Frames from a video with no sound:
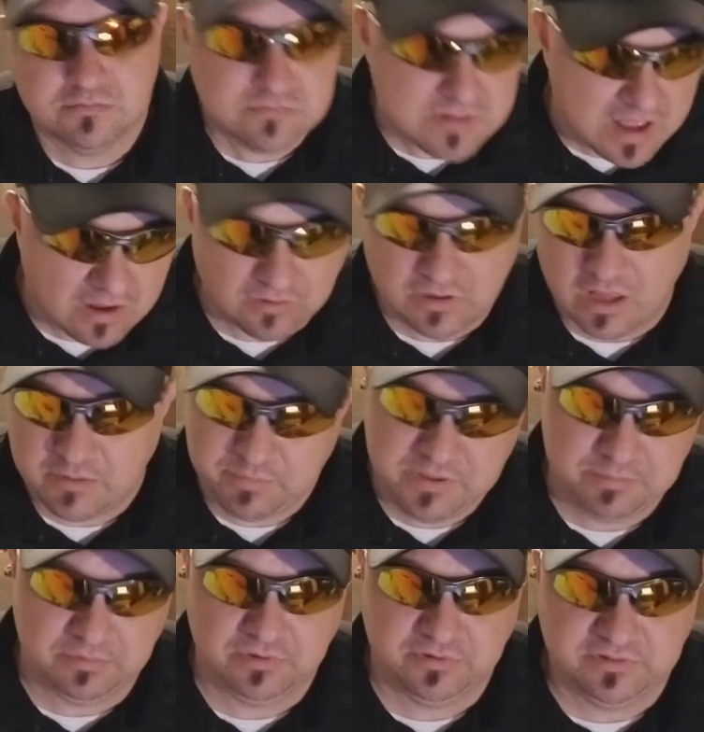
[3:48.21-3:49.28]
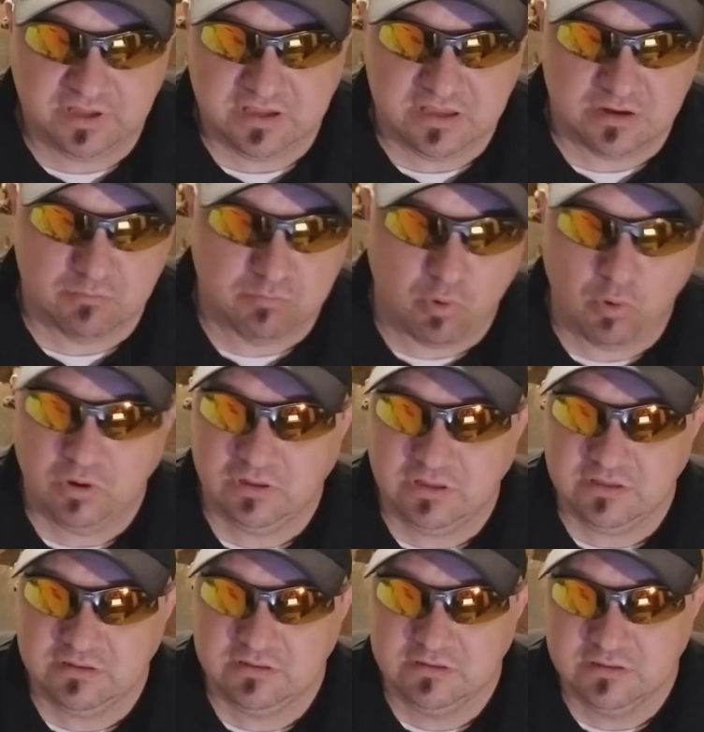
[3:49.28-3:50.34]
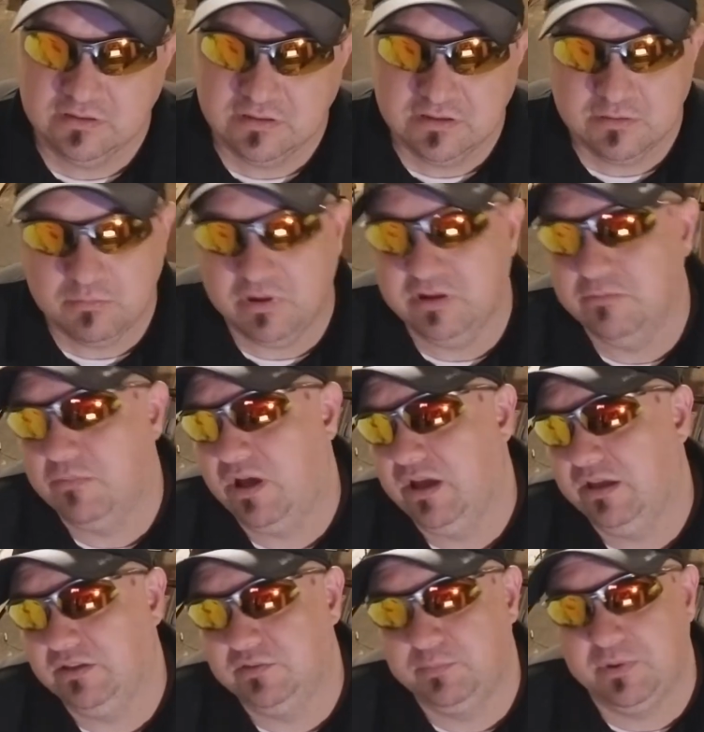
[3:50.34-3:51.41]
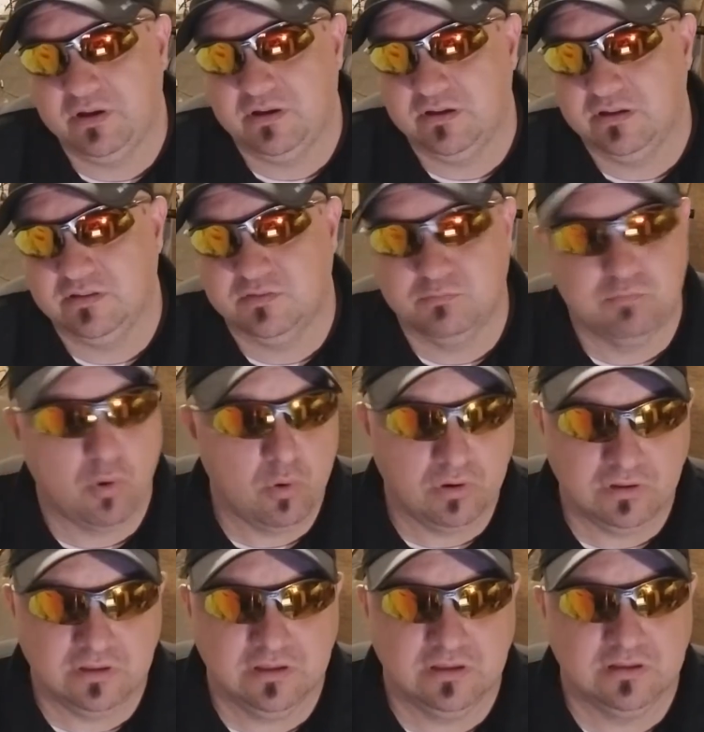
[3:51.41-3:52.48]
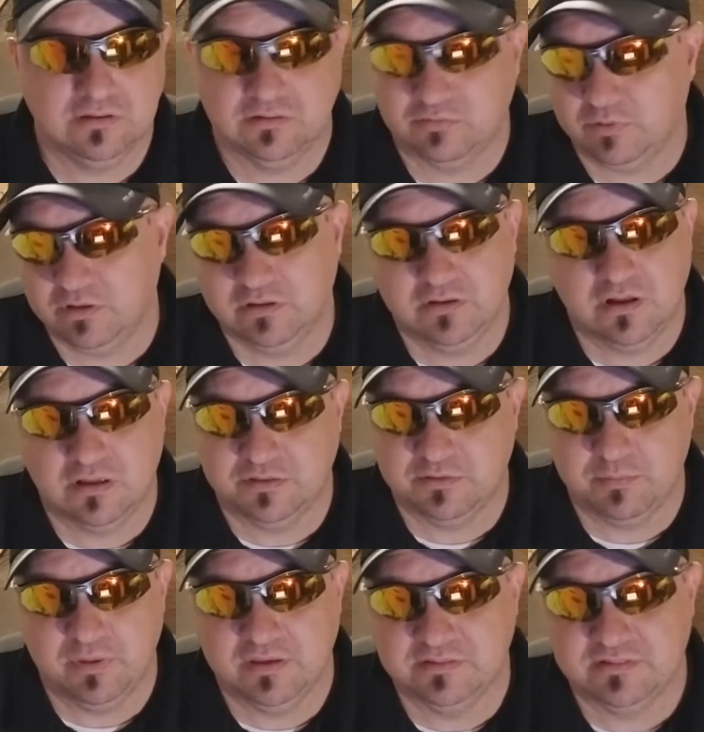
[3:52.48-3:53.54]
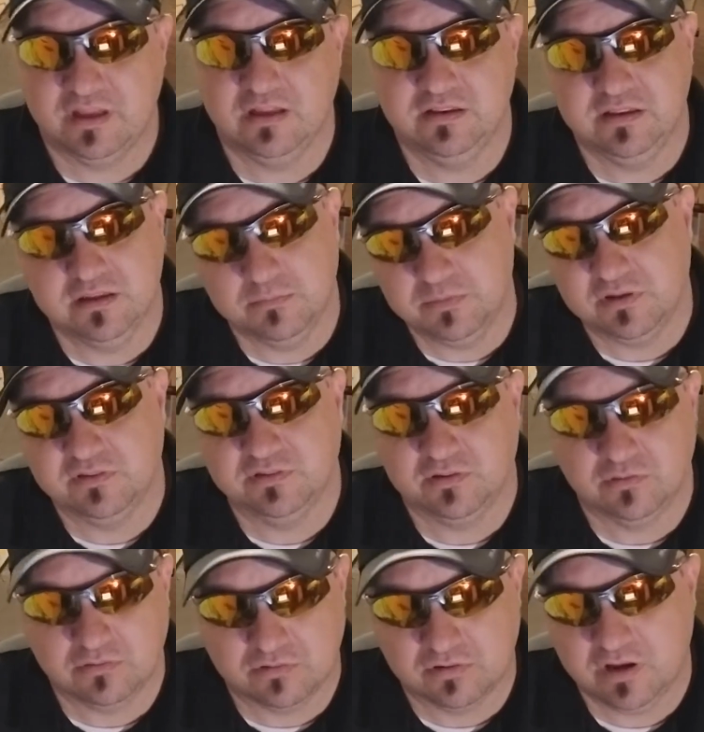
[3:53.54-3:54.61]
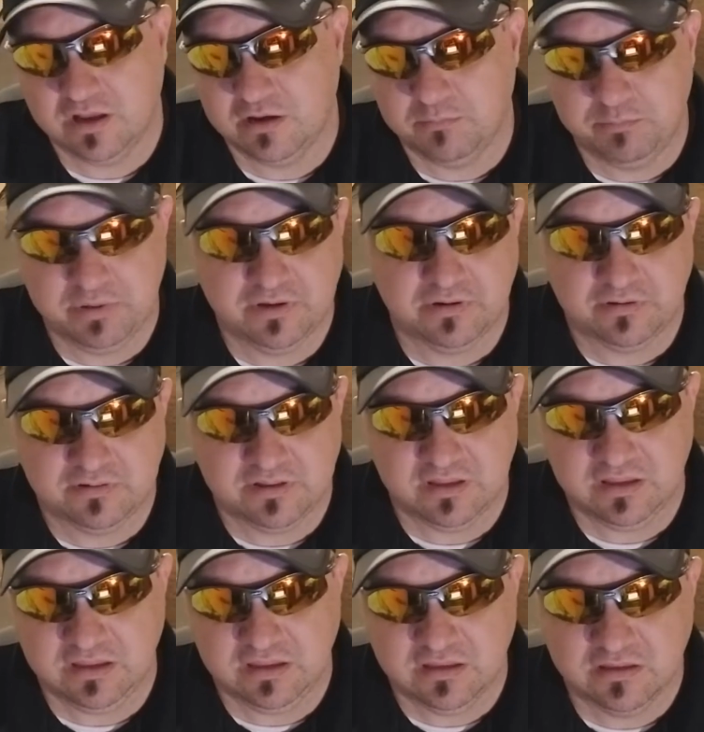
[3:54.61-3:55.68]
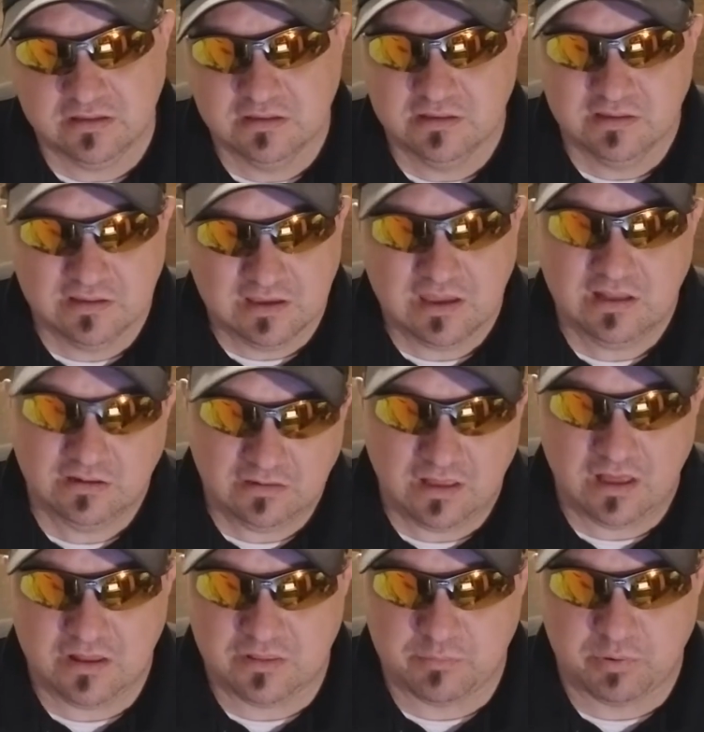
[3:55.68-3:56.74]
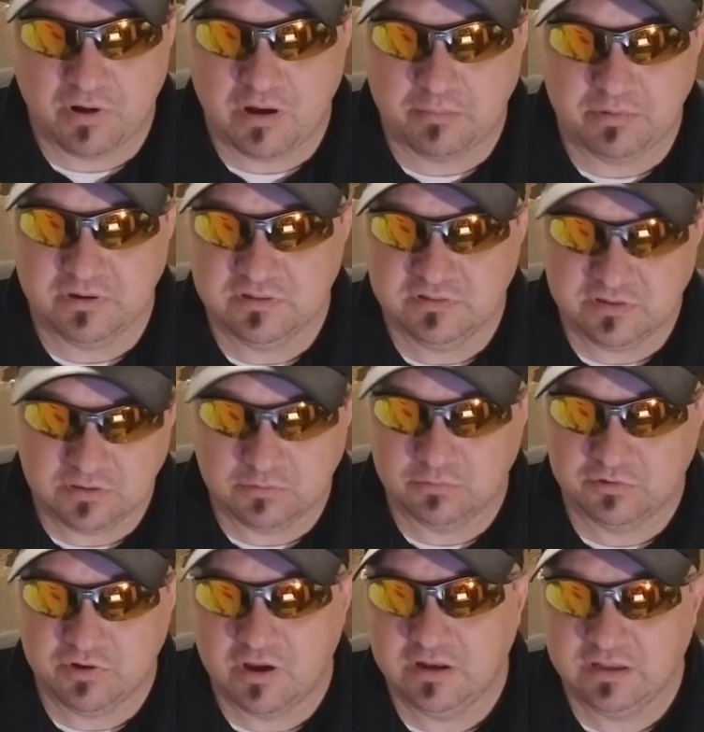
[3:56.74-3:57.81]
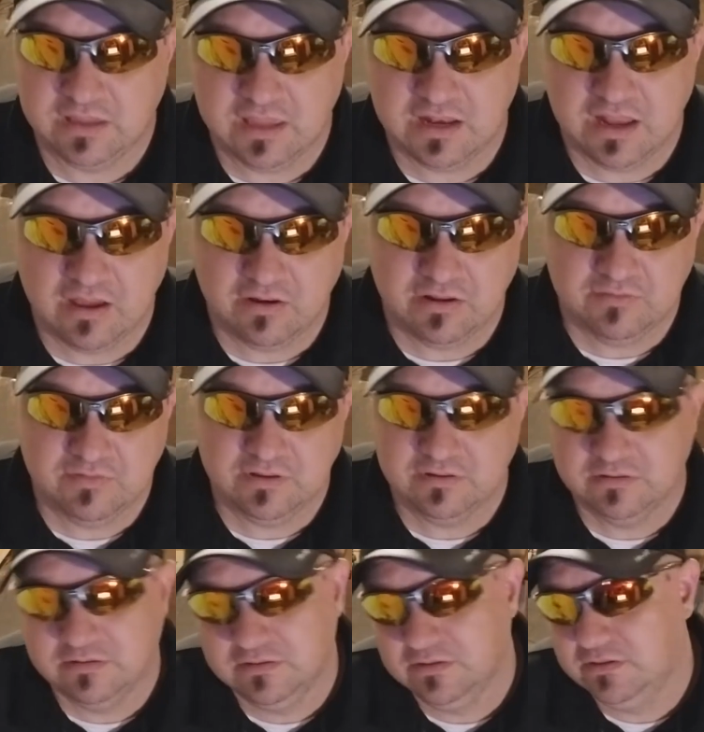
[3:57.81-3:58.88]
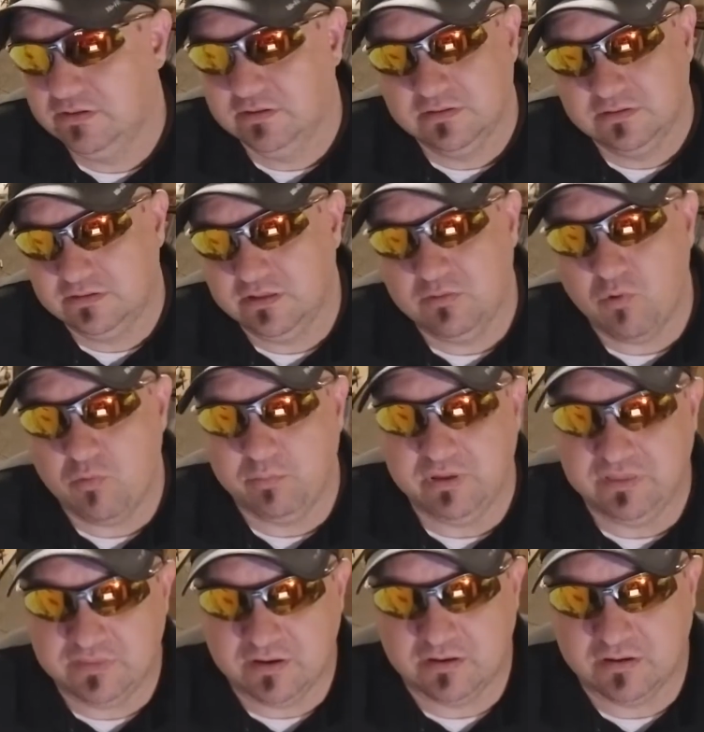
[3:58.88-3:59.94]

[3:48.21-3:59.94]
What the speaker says: Now a lot of people will tell you to boil it, but in my experience, boiling it is really not the best idea because it'll create a bitter tea, and a lot of the properties that you were trying to get out of it, they won't be there